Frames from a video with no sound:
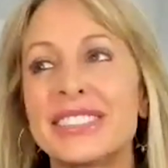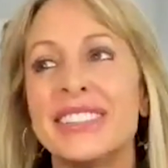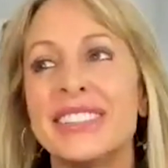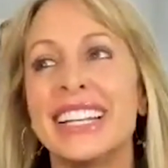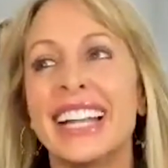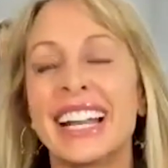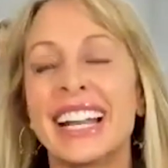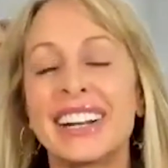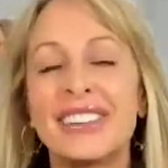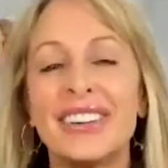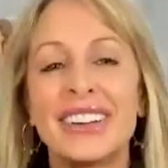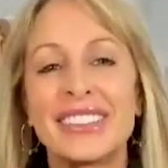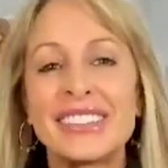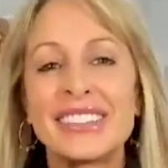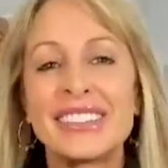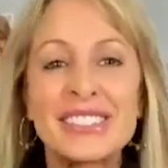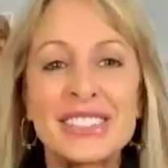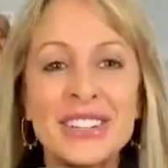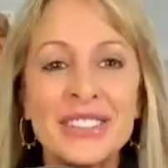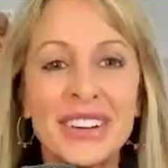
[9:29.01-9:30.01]
I don't want
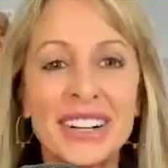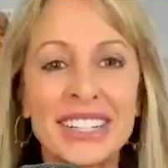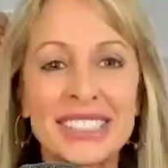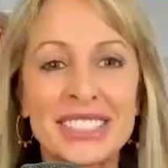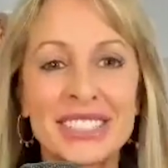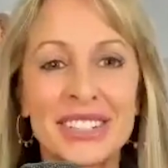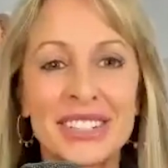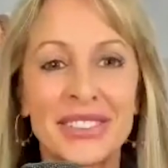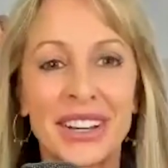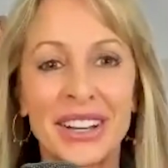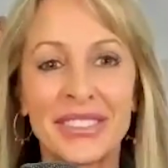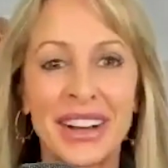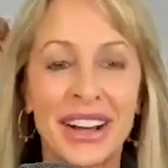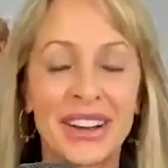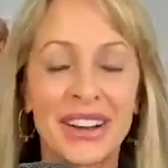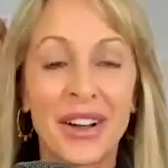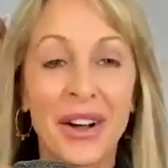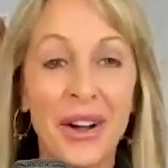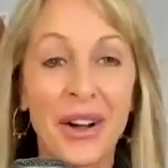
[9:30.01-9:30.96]
this too much to be about